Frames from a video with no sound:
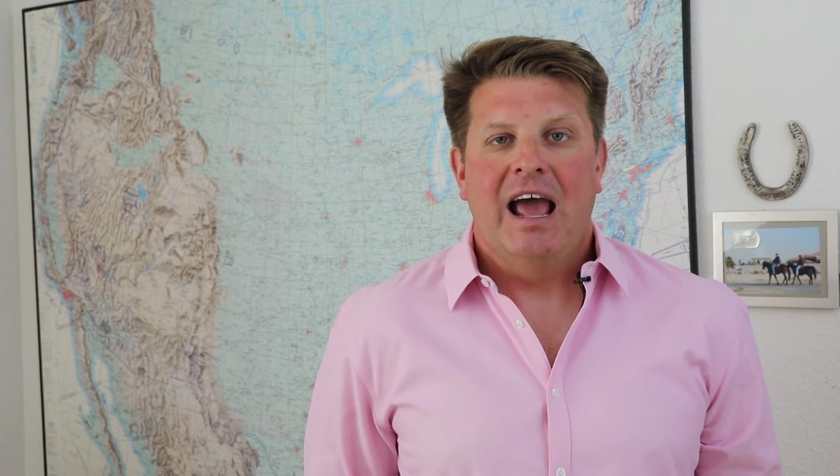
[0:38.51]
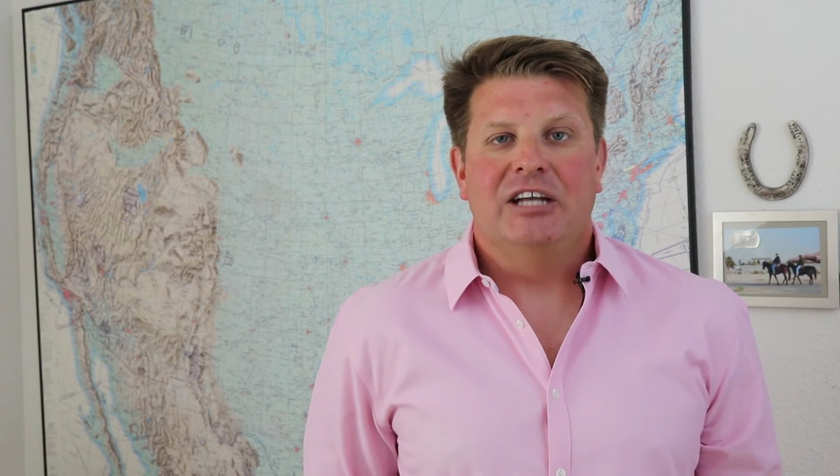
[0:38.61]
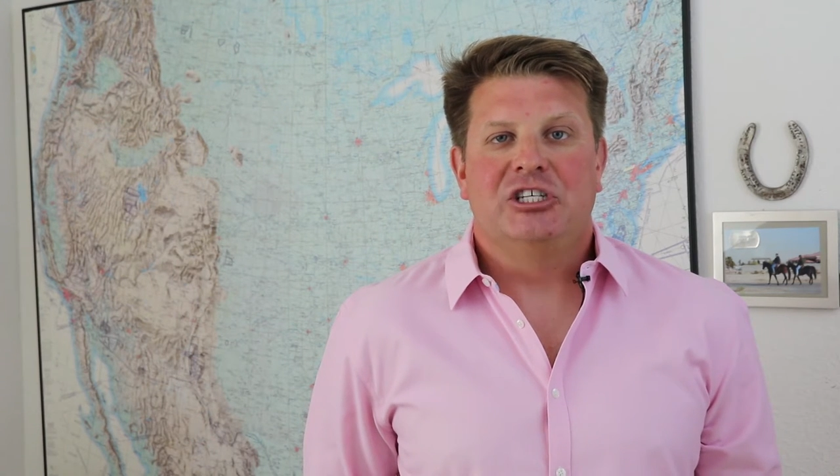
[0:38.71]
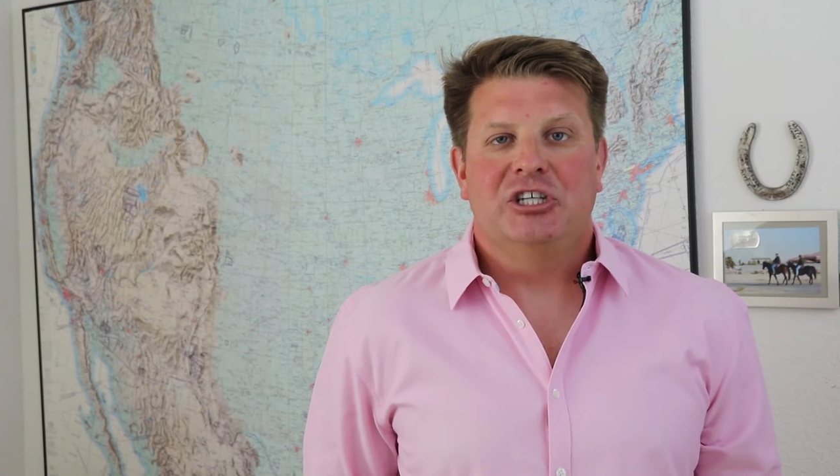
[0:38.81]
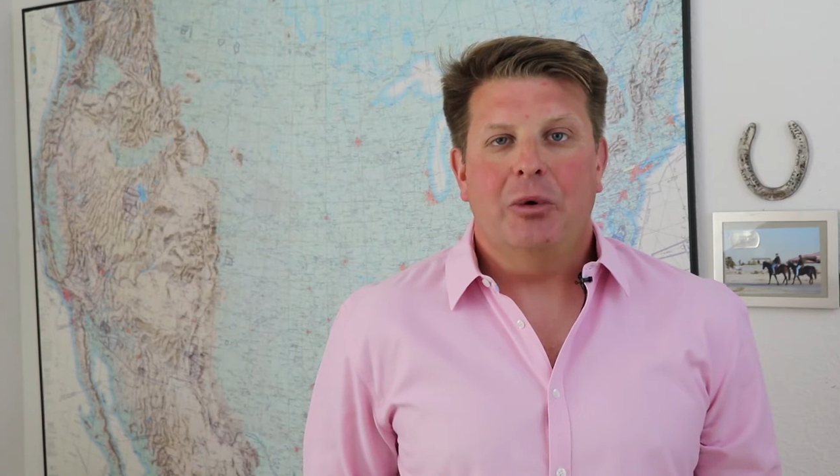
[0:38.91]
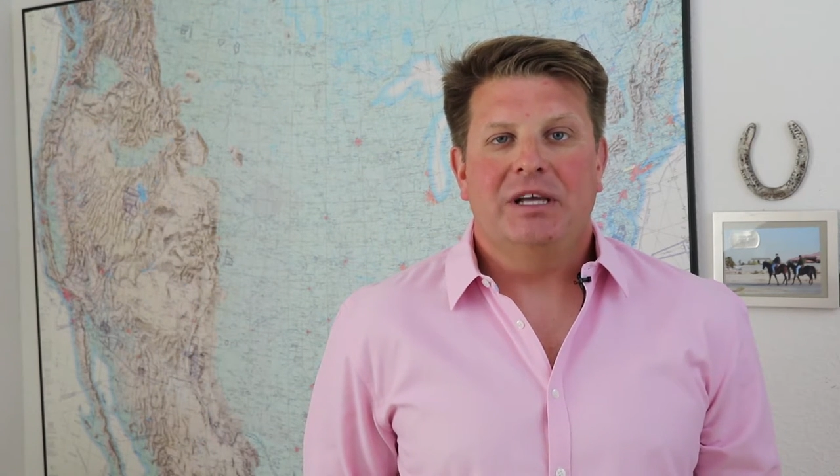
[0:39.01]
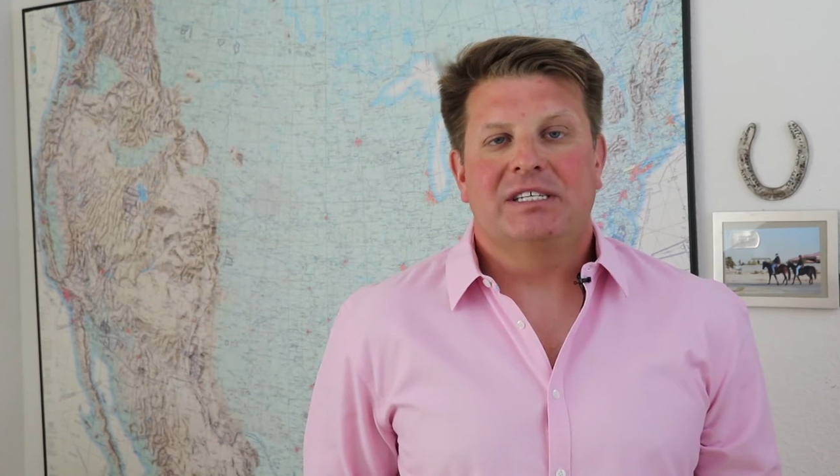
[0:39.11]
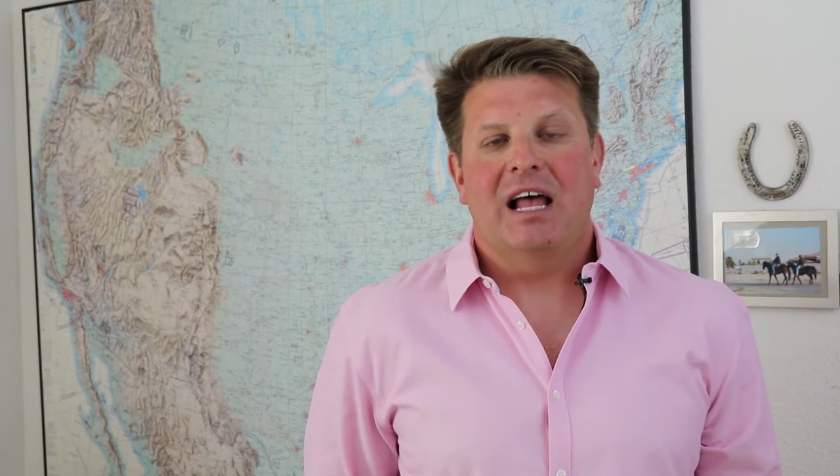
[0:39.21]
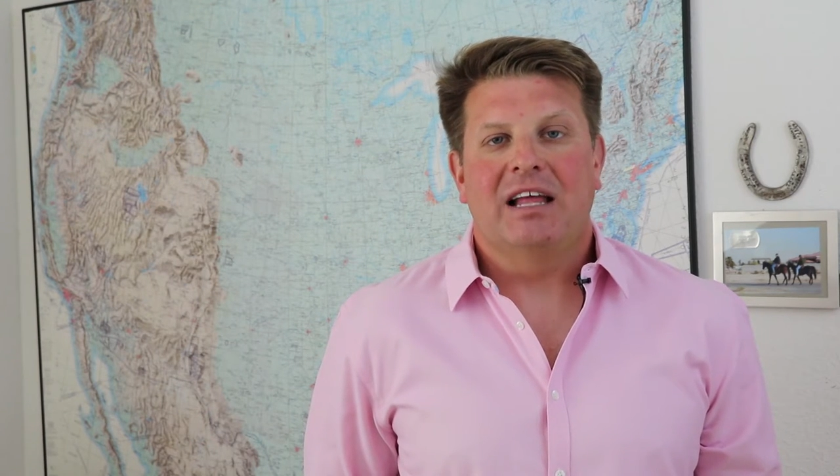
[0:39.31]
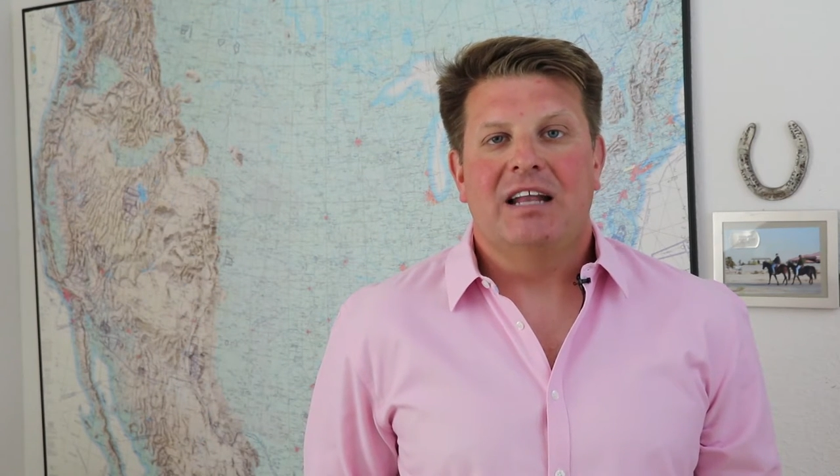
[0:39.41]
and showing
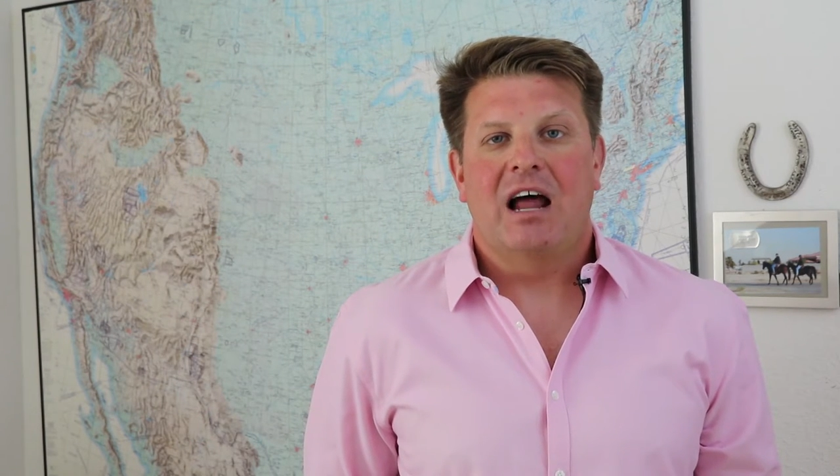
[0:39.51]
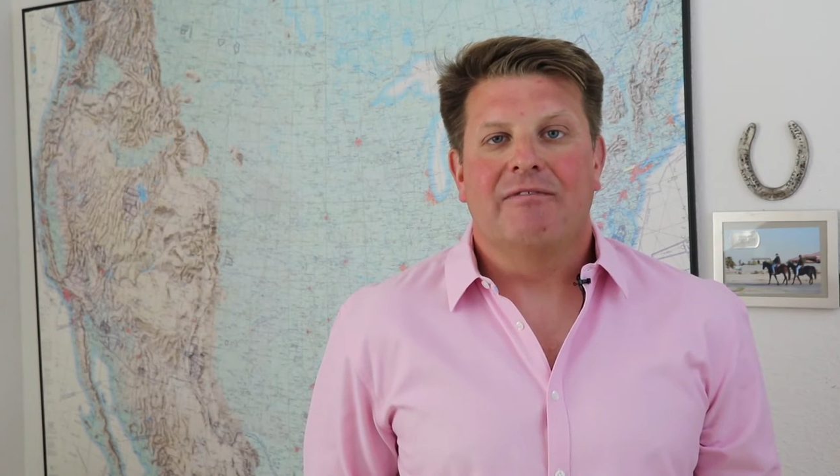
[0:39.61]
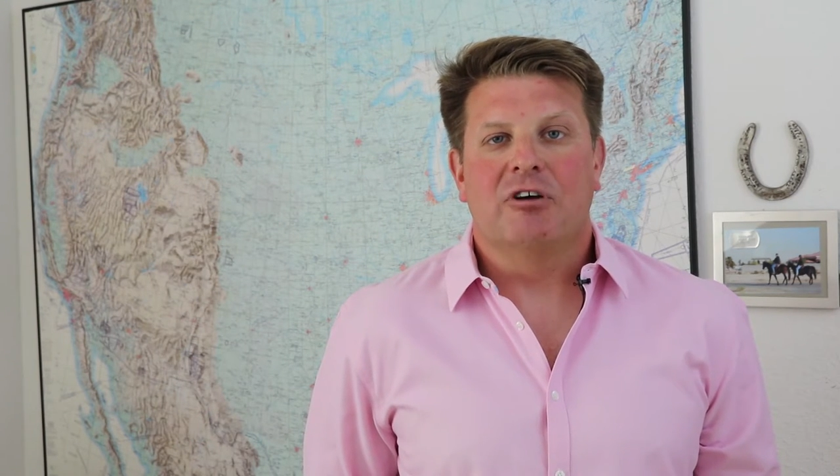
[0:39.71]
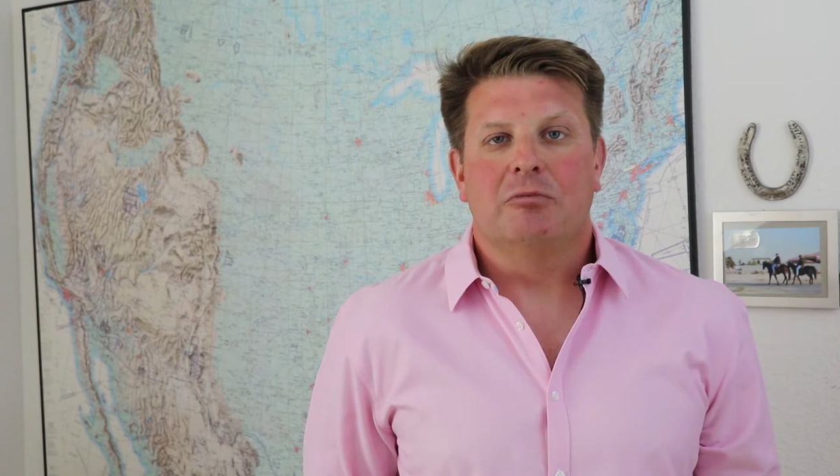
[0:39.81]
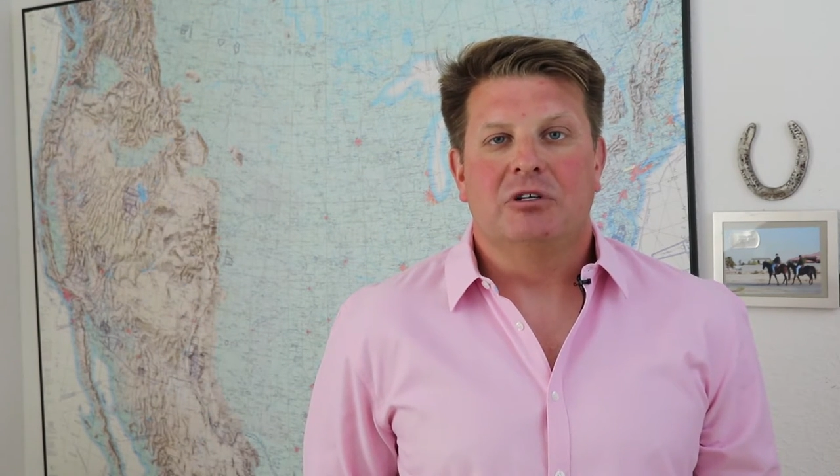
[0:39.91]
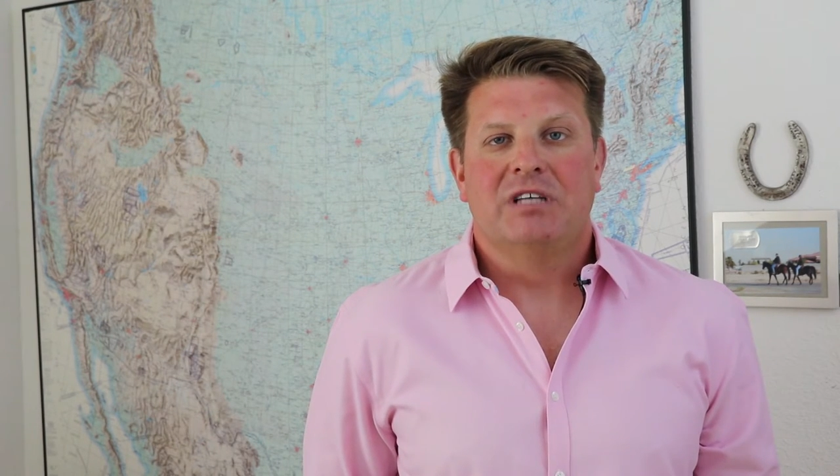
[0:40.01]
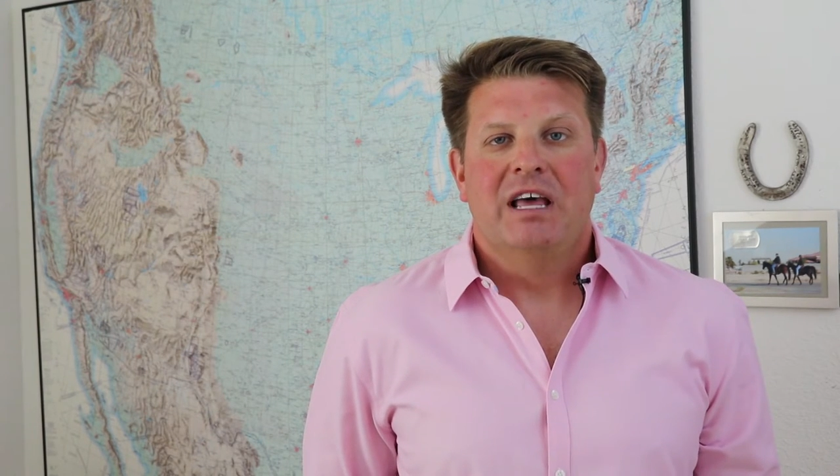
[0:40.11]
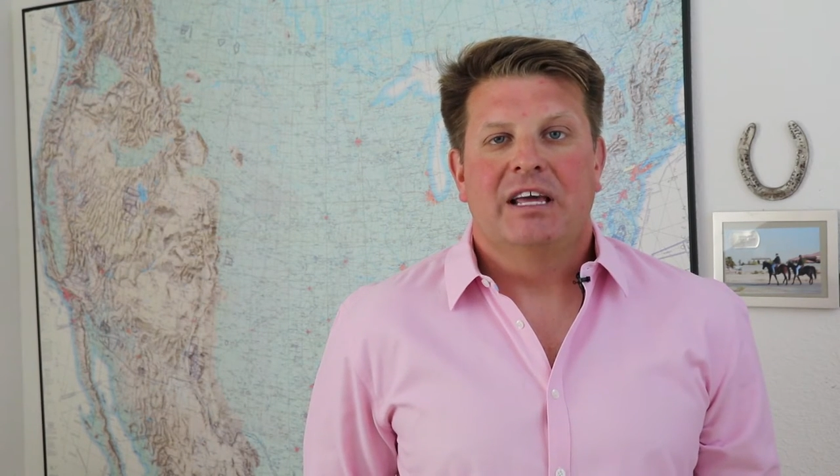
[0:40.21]
solid nonverbals